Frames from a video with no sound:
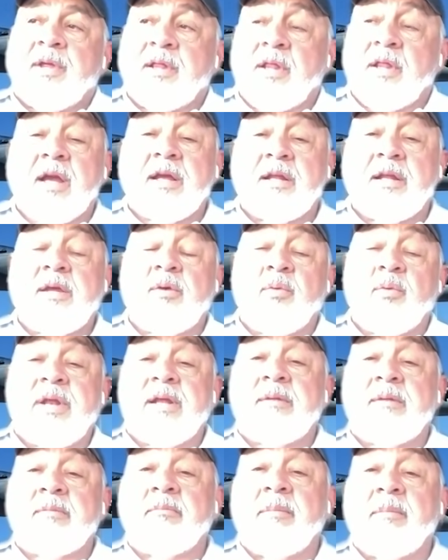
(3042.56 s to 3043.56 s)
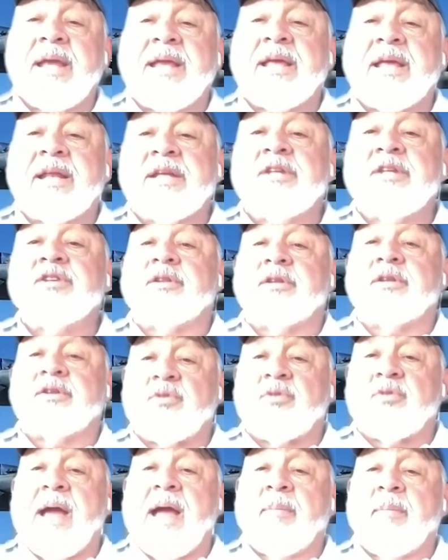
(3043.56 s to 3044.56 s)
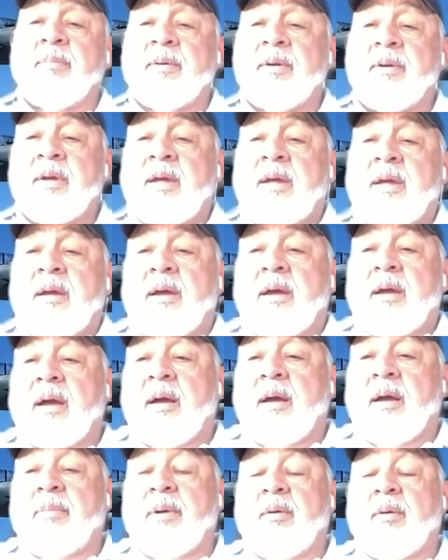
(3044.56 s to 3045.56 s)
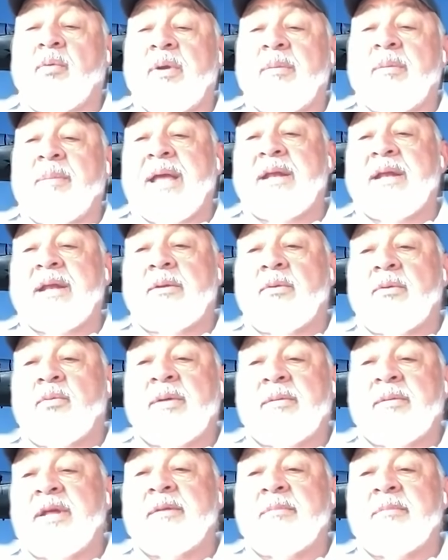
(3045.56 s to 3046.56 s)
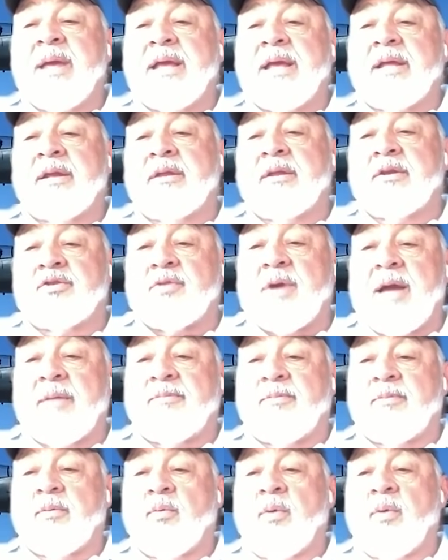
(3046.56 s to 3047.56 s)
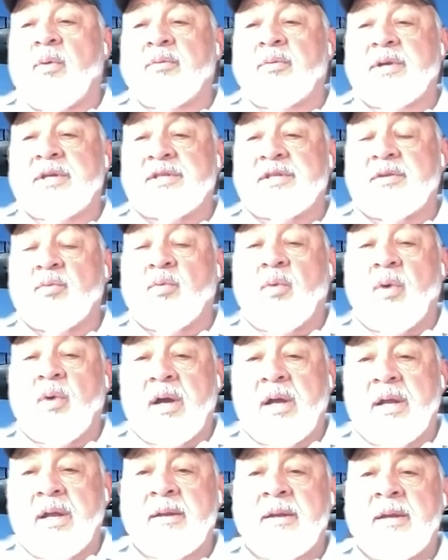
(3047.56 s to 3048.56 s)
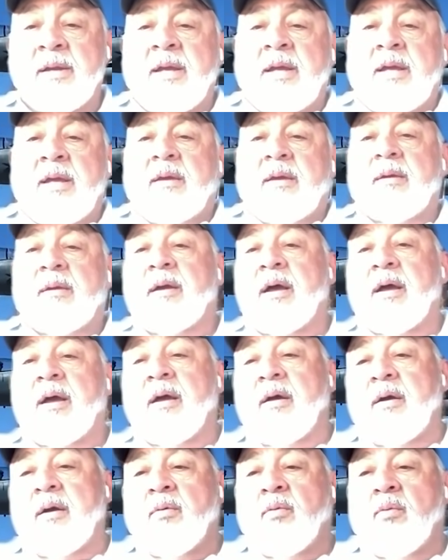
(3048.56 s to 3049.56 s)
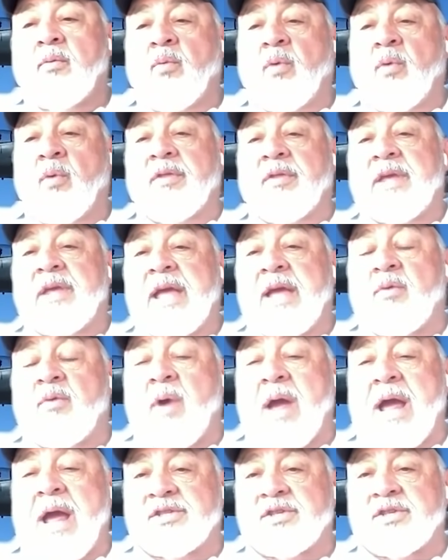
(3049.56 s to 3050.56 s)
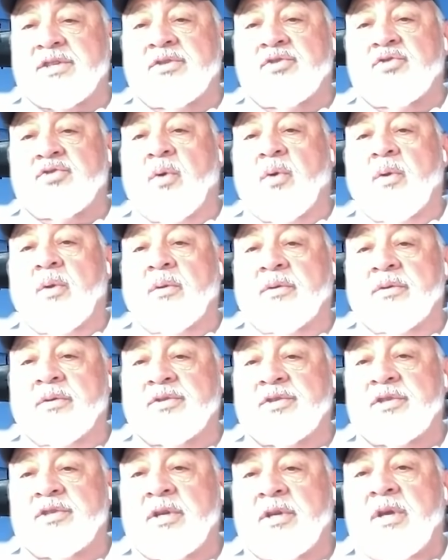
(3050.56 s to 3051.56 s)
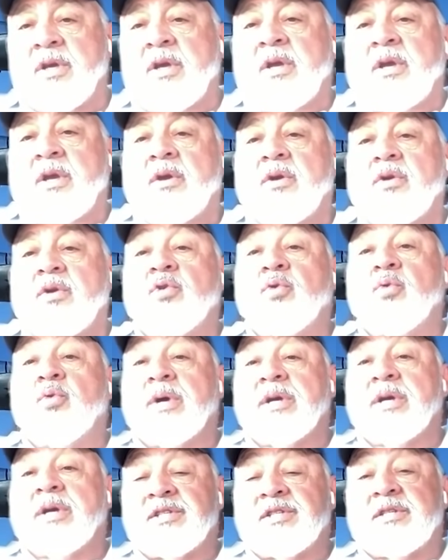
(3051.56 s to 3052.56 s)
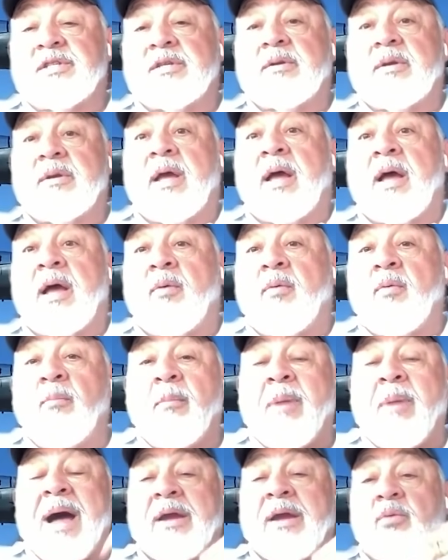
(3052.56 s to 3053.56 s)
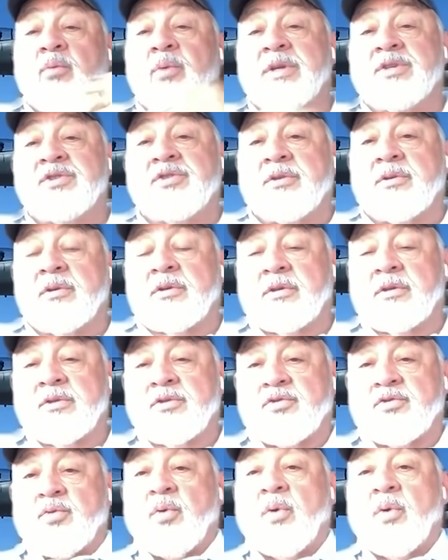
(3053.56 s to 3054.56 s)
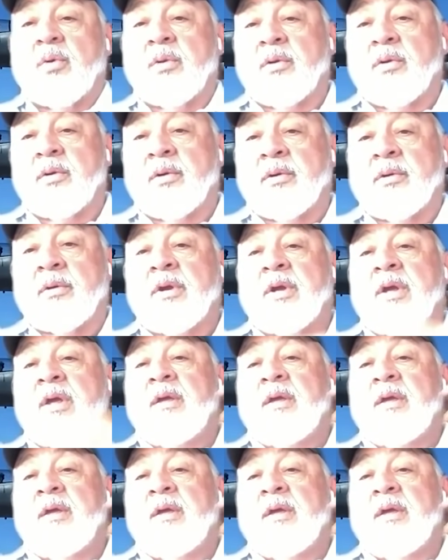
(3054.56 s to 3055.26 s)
Luckily, we didn't make it into the trap, uh, but we made we did make it in the trap for one reason. One, uh, one of the AWACS controllers, who was uh, my original controller